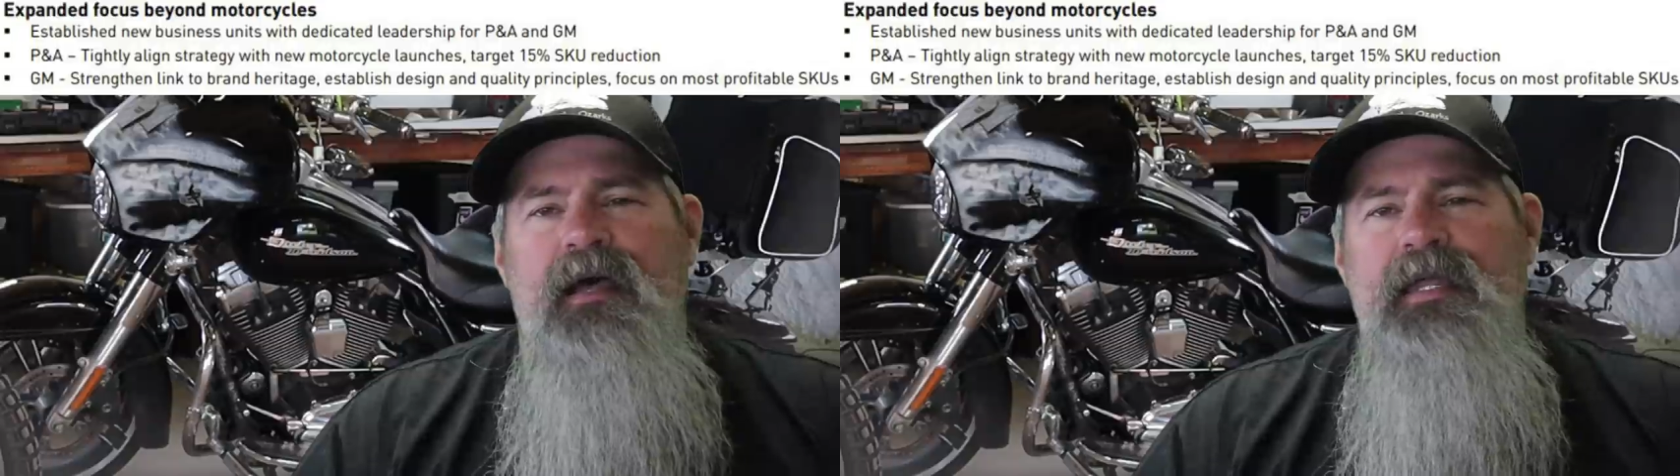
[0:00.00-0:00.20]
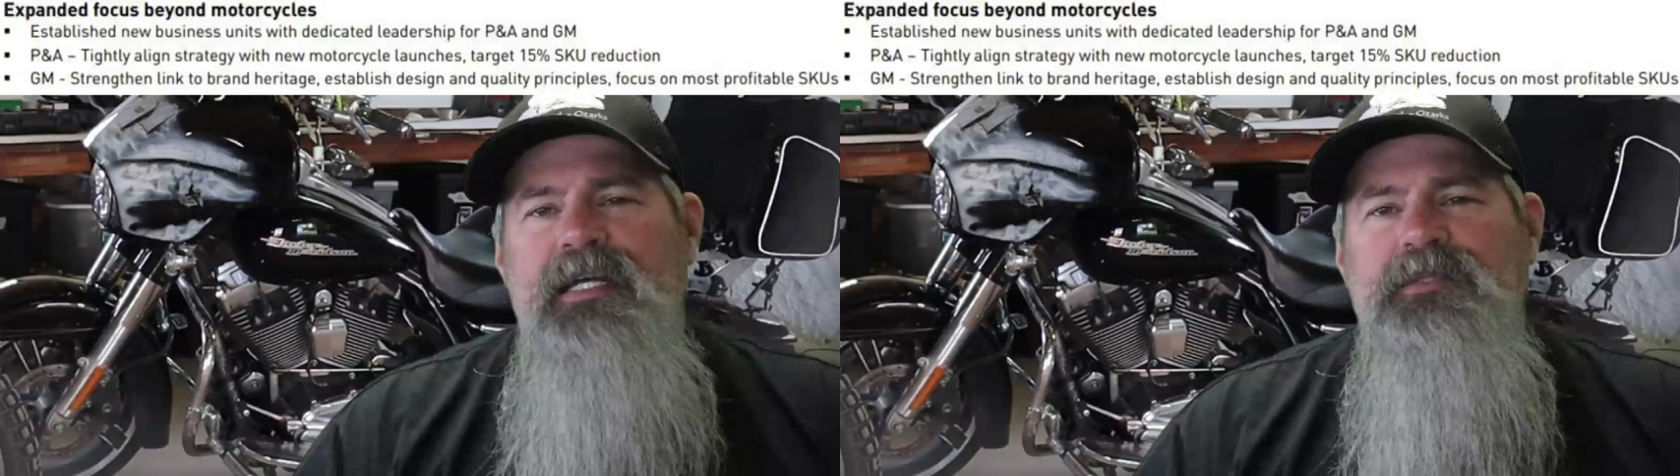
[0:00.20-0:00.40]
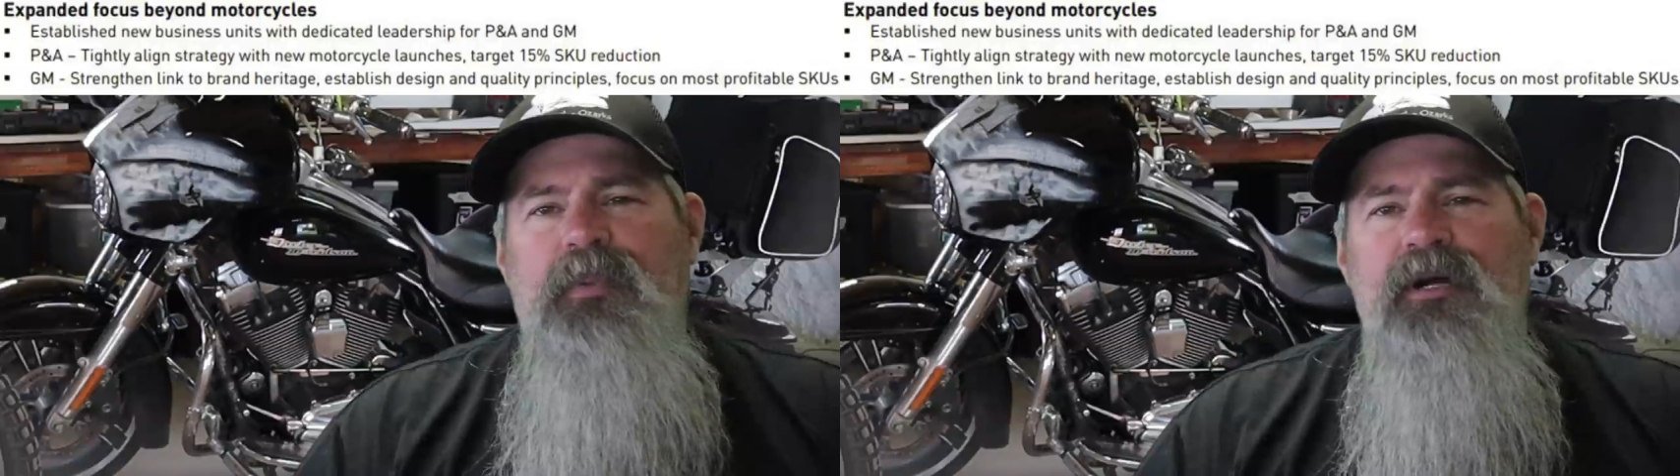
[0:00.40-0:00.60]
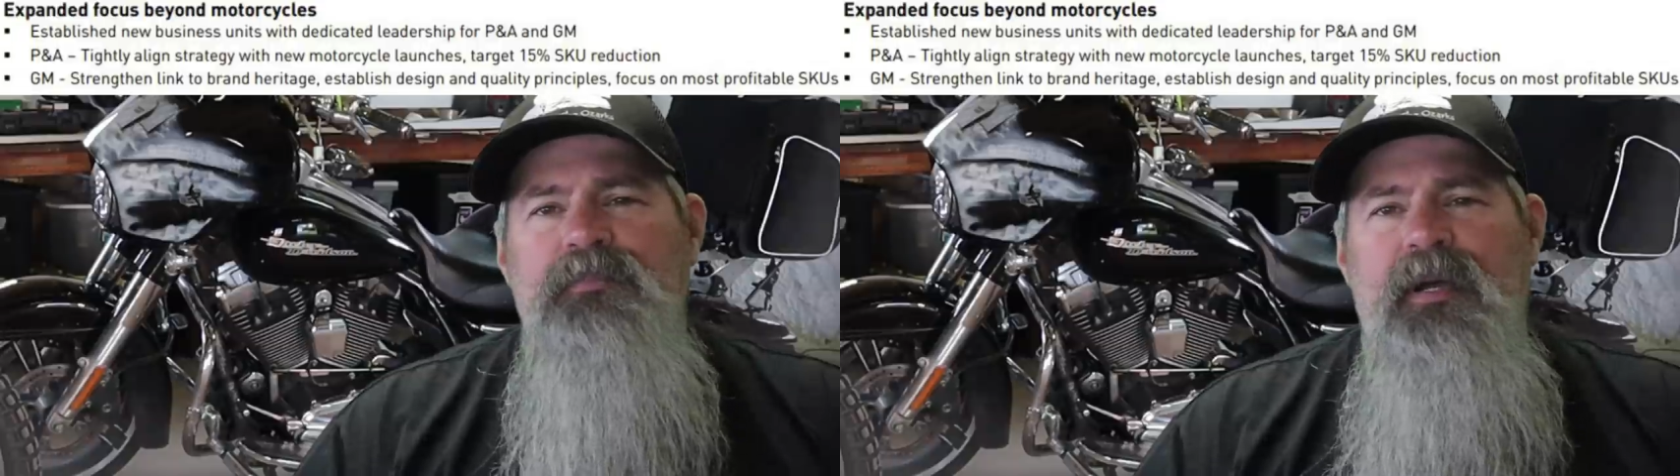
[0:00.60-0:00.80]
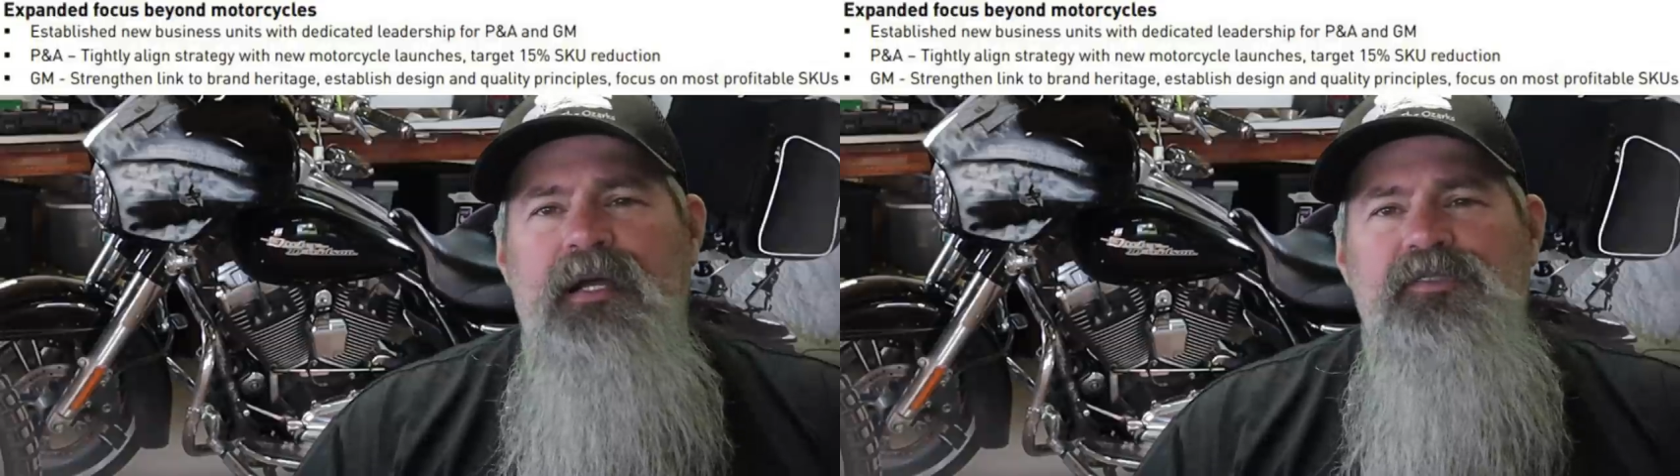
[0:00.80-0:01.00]
and that
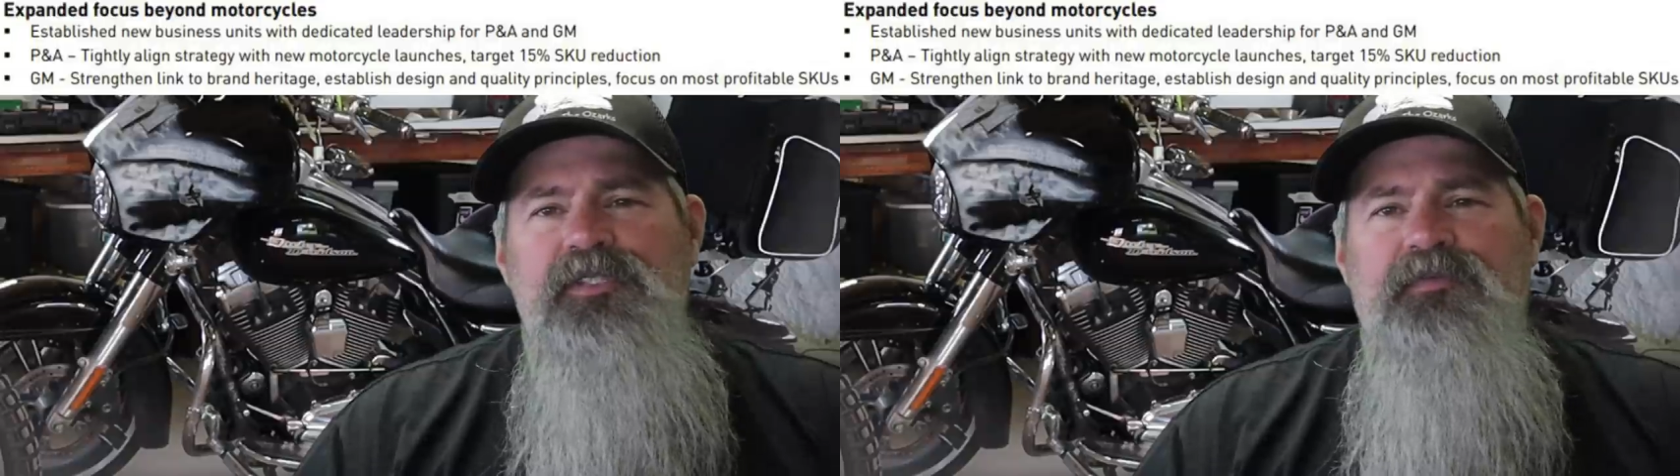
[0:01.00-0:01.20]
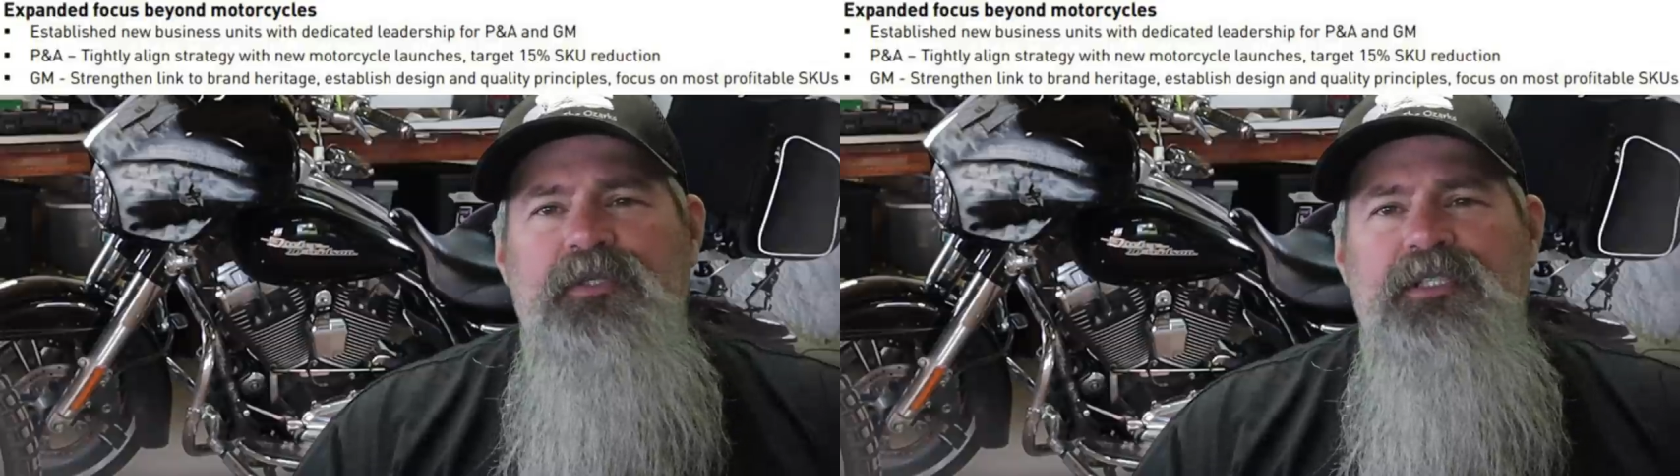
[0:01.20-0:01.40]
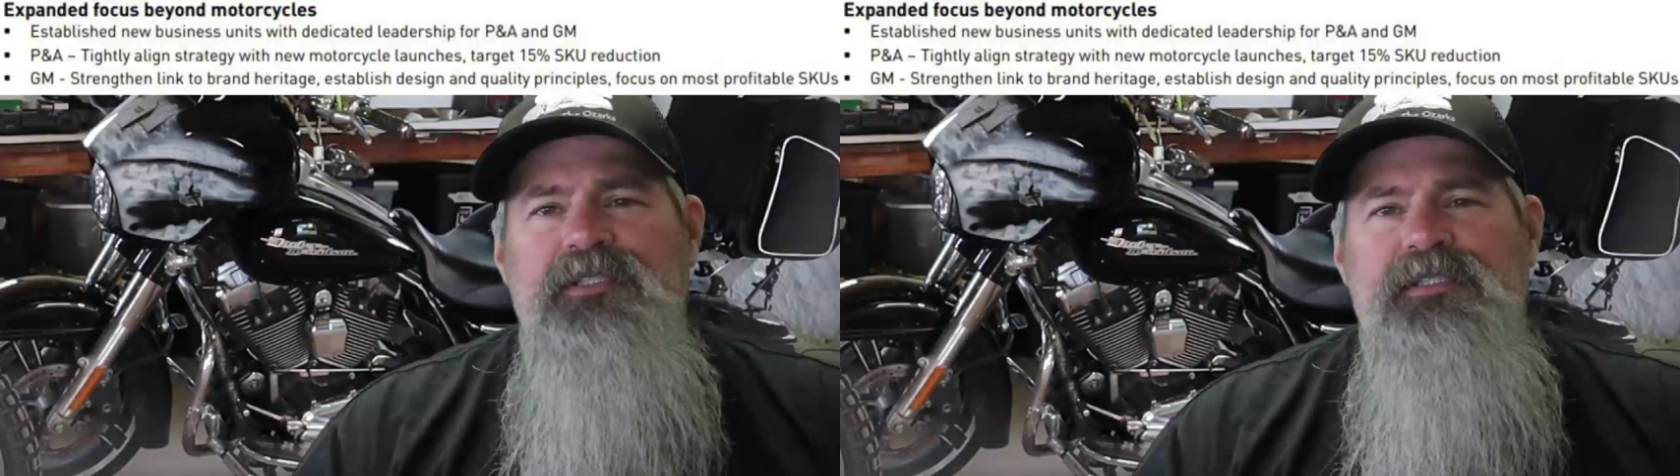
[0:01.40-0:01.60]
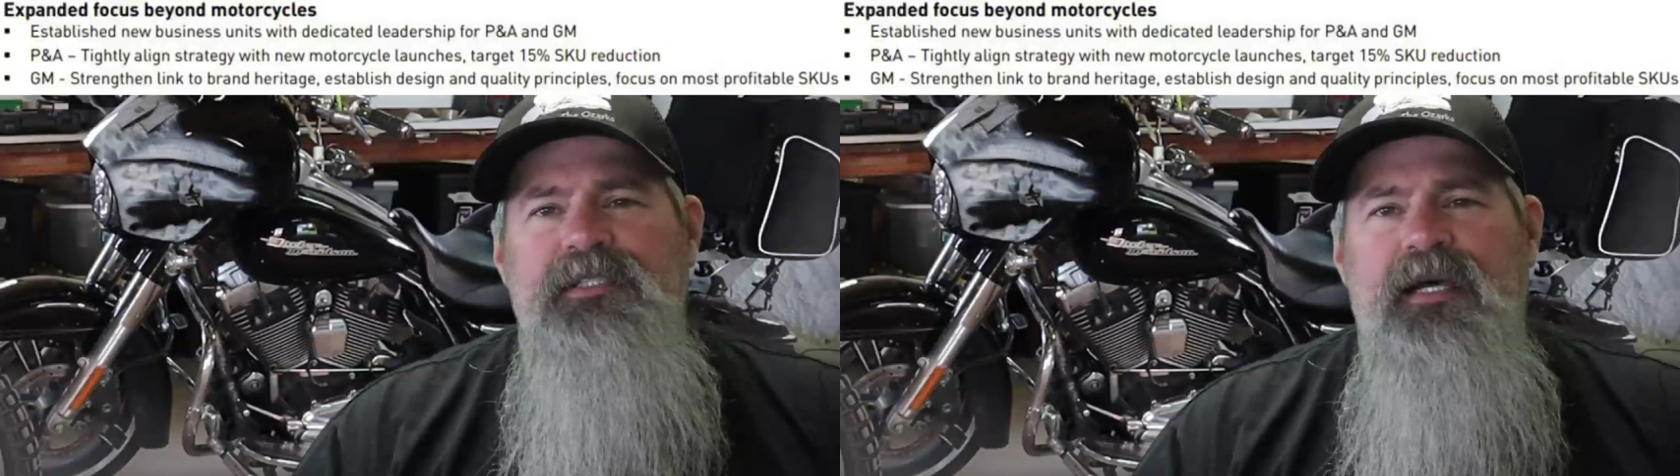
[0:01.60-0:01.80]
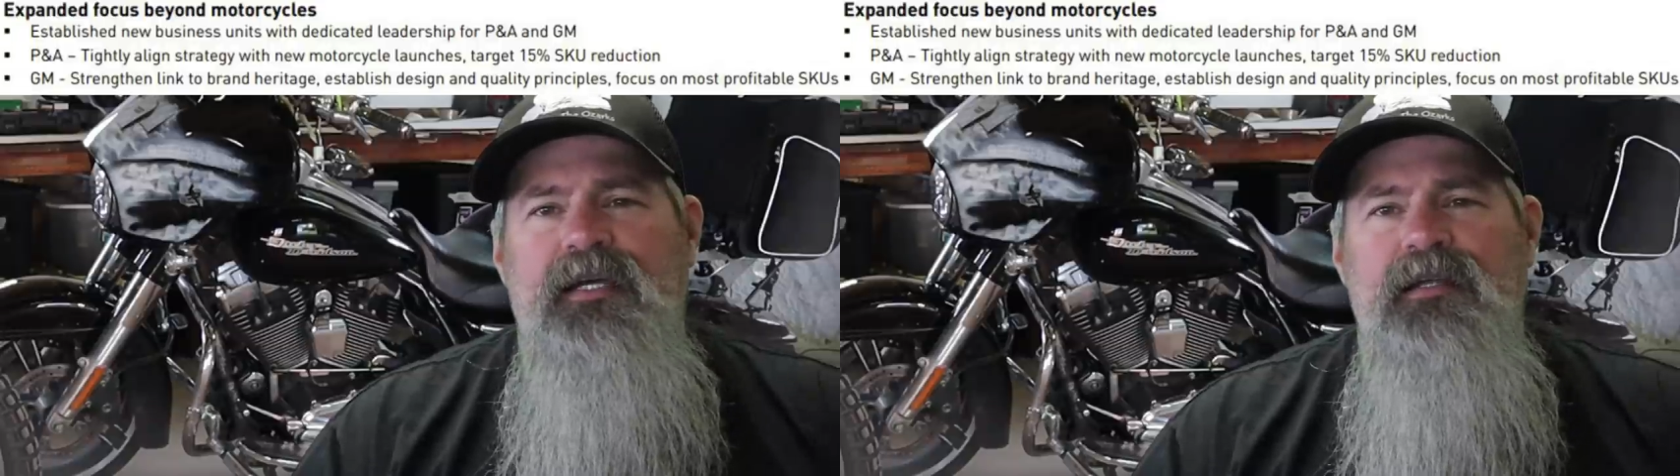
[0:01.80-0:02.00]
sparked my interest for just a
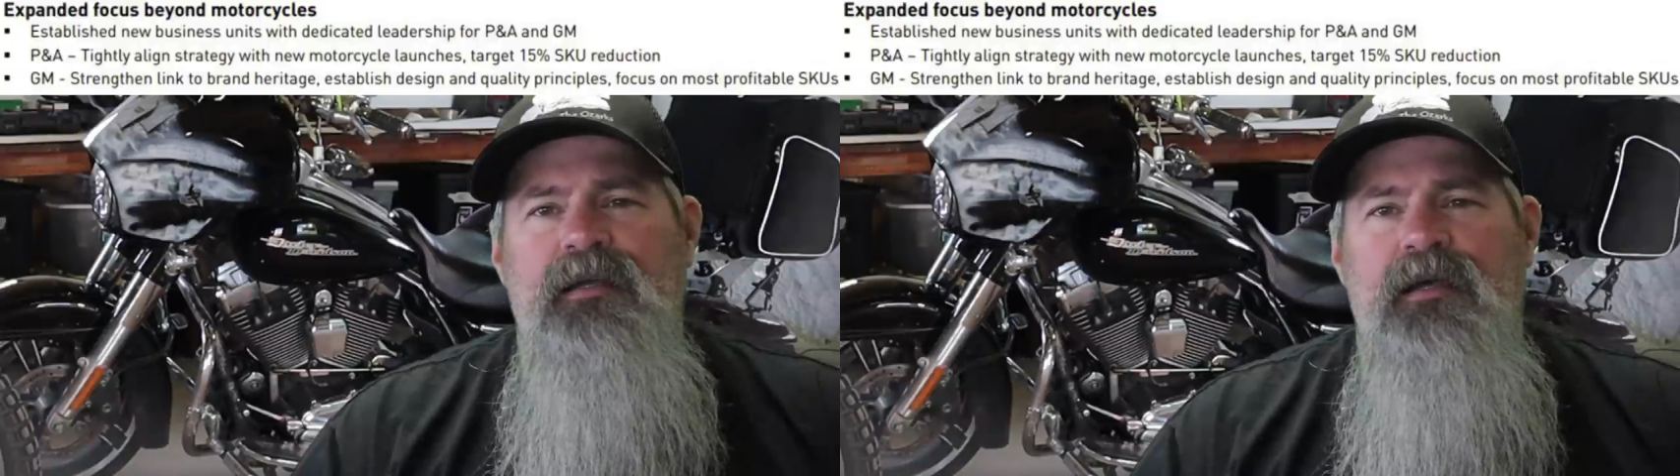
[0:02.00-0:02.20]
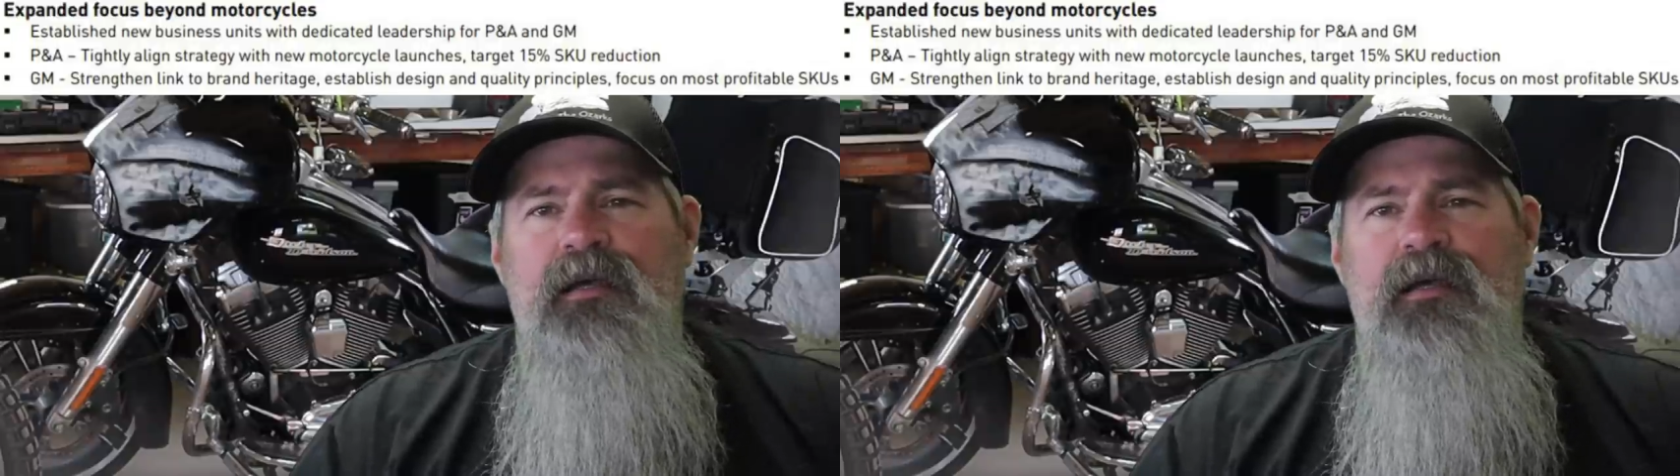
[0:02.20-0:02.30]
second,